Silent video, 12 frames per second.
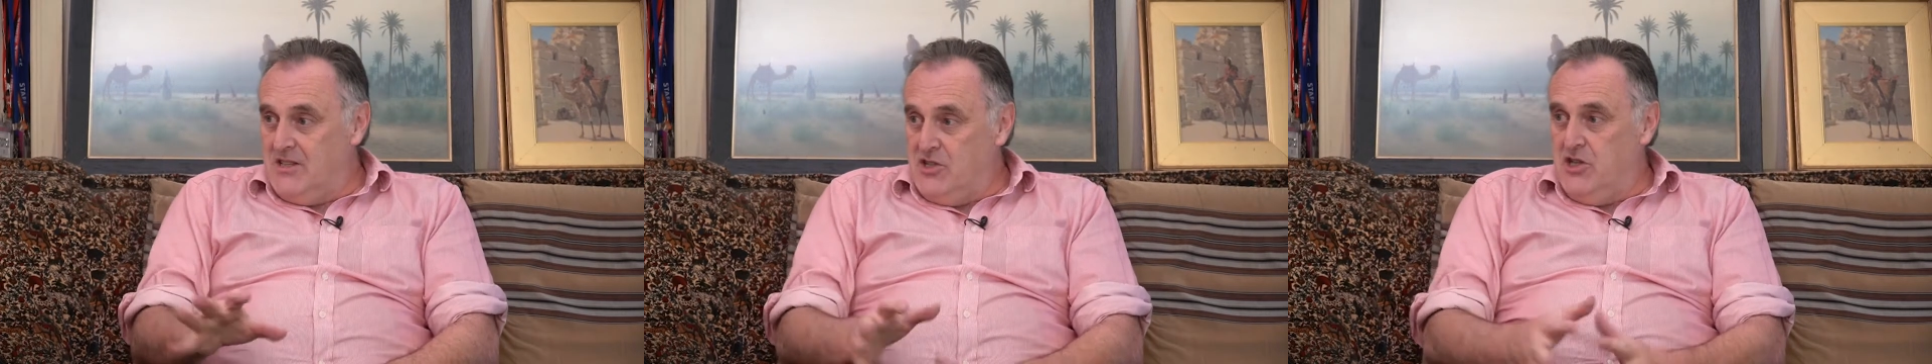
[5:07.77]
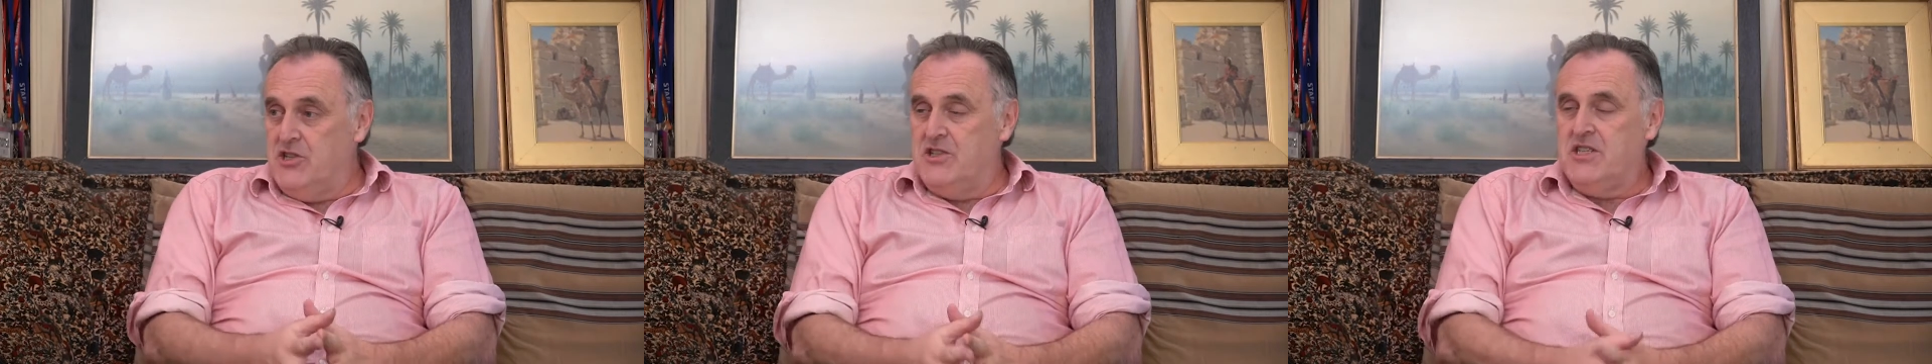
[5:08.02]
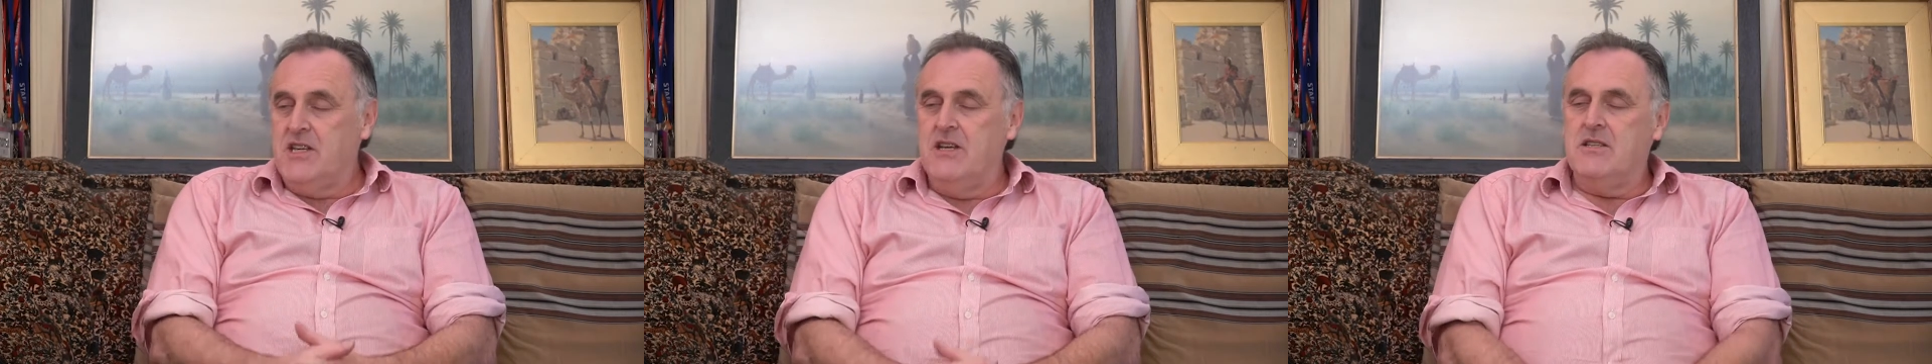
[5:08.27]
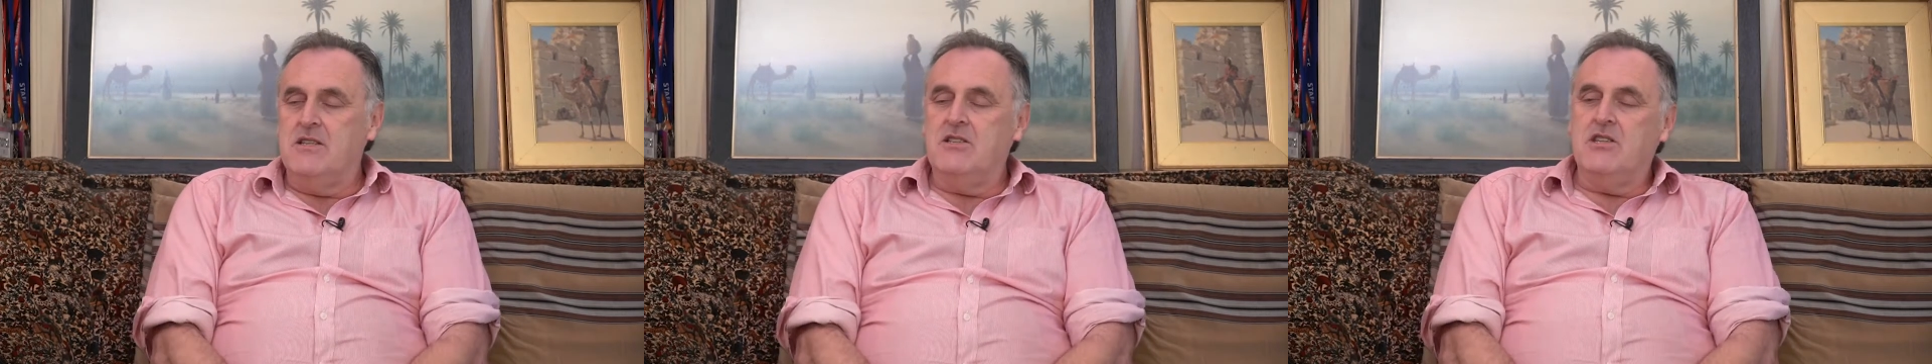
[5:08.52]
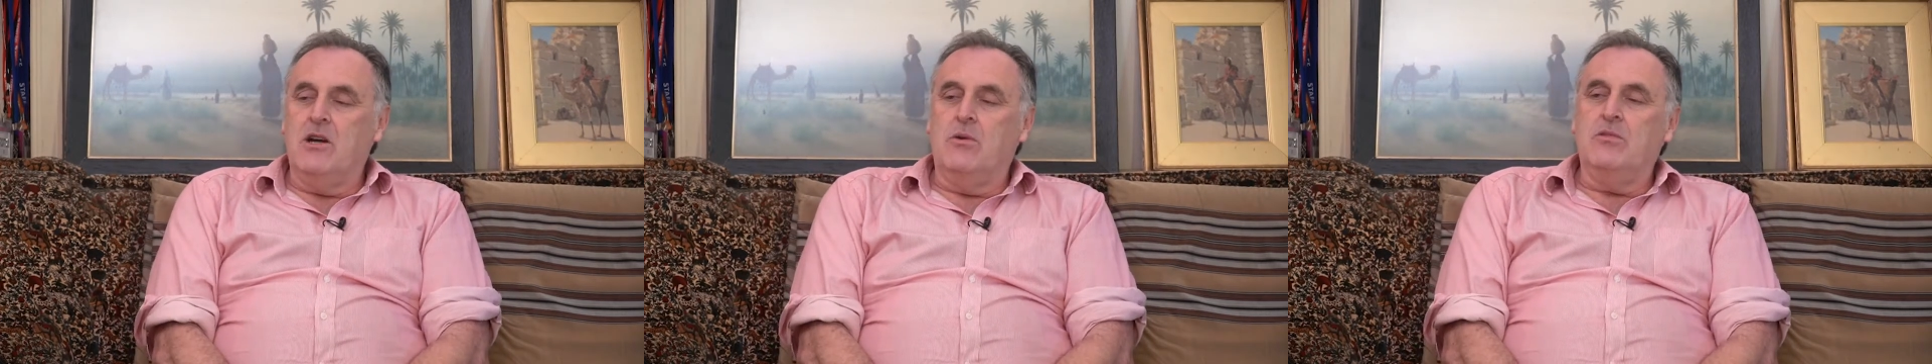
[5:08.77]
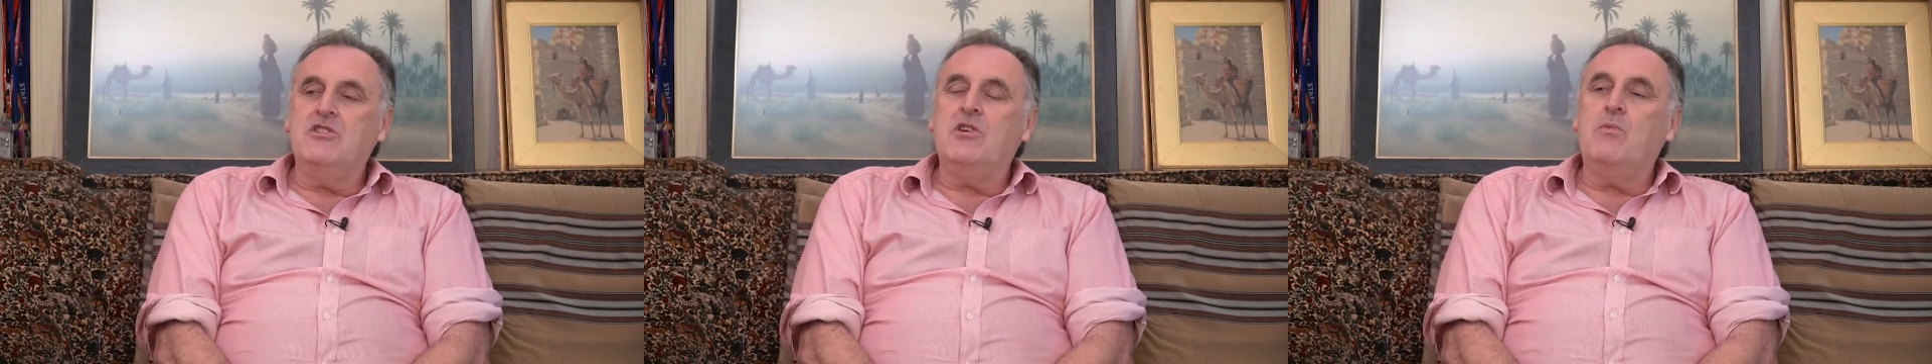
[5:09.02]
indigenous kids, and so
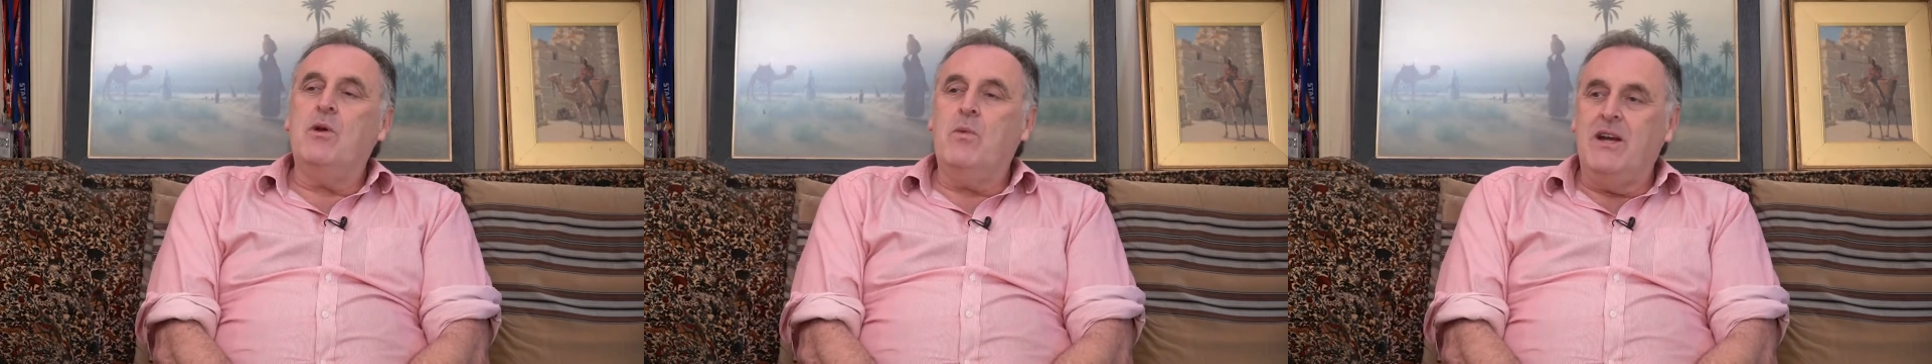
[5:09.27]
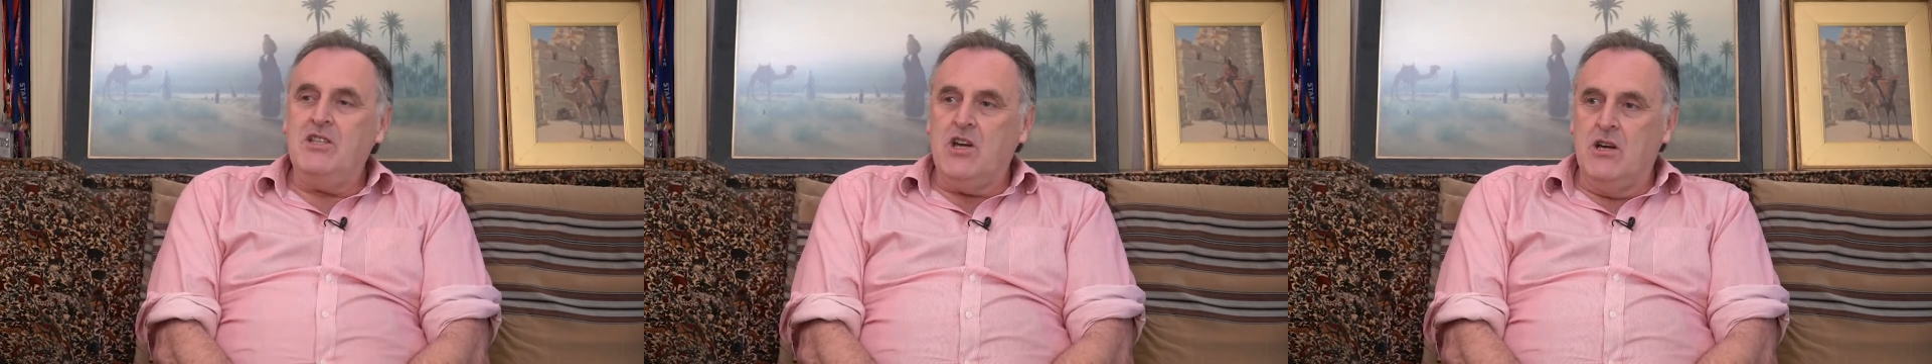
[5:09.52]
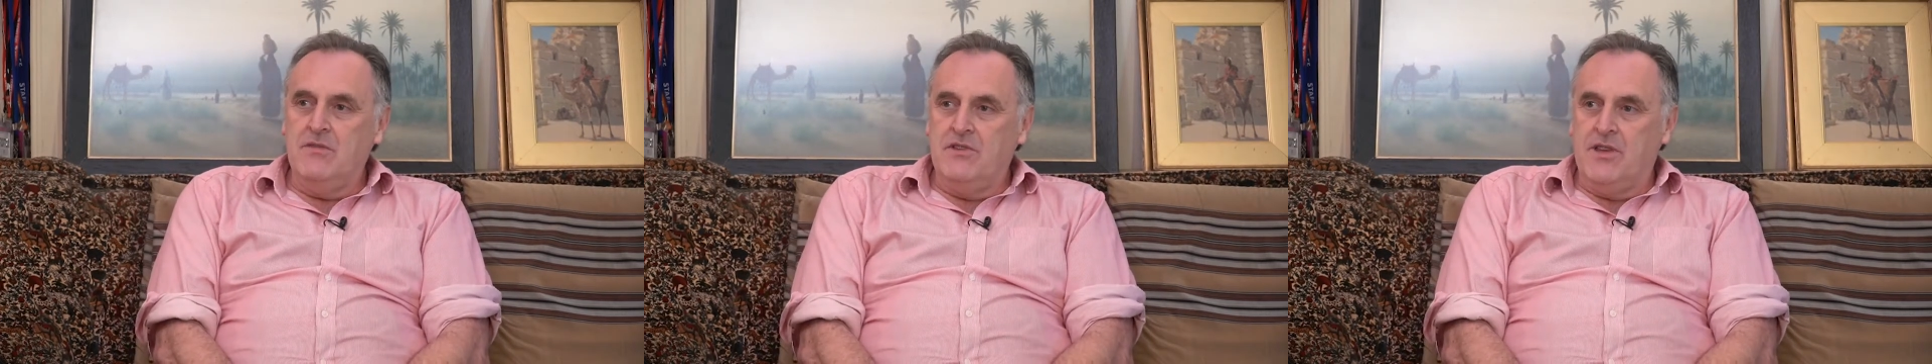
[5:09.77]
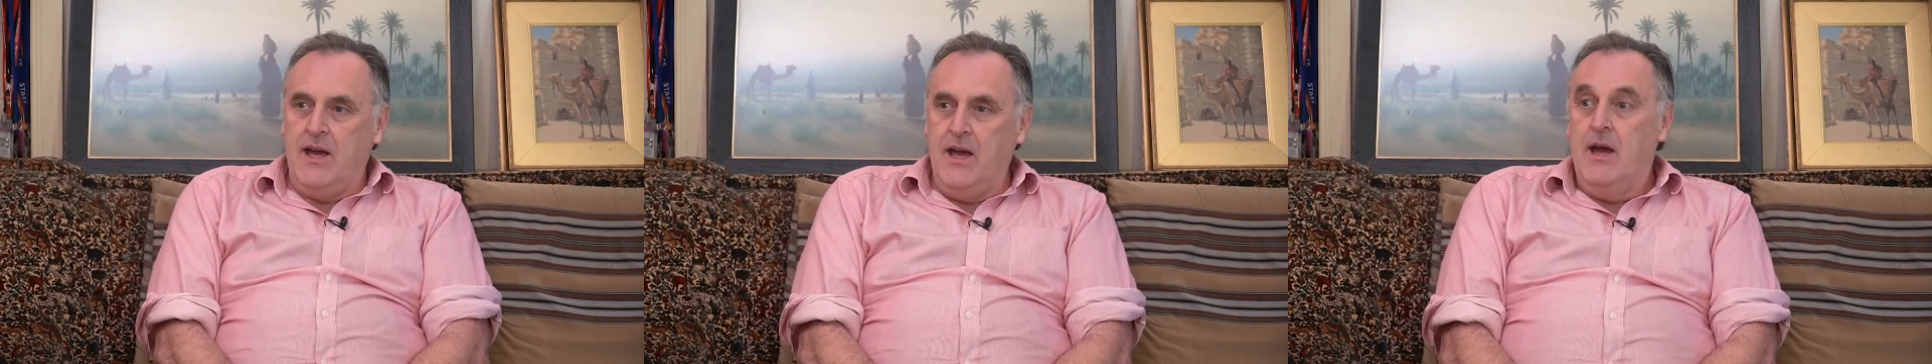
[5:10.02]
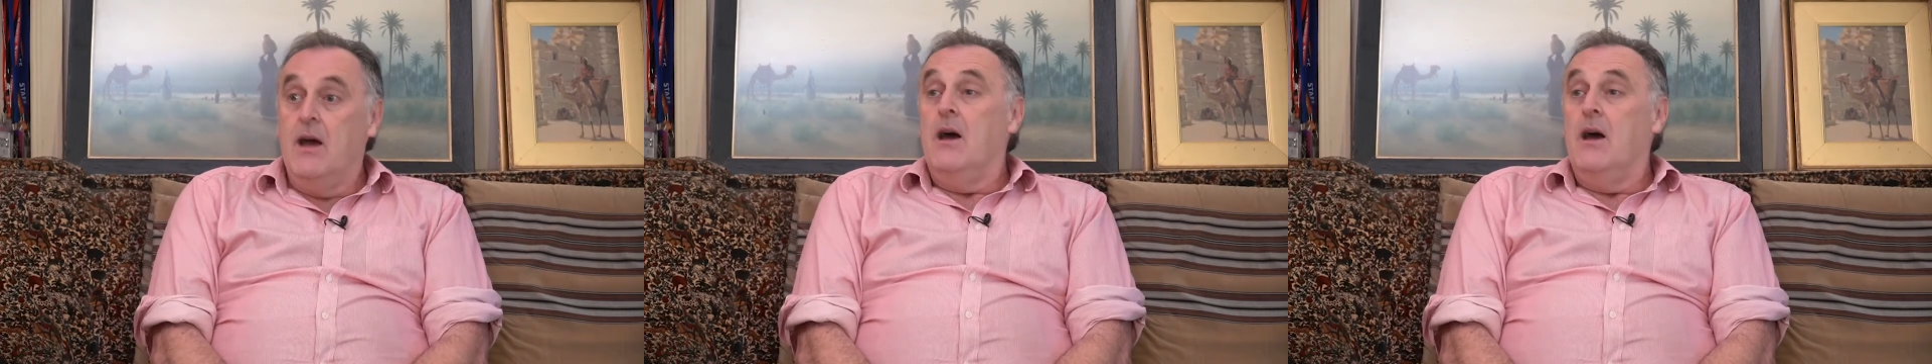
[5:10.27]
on. So we went over there,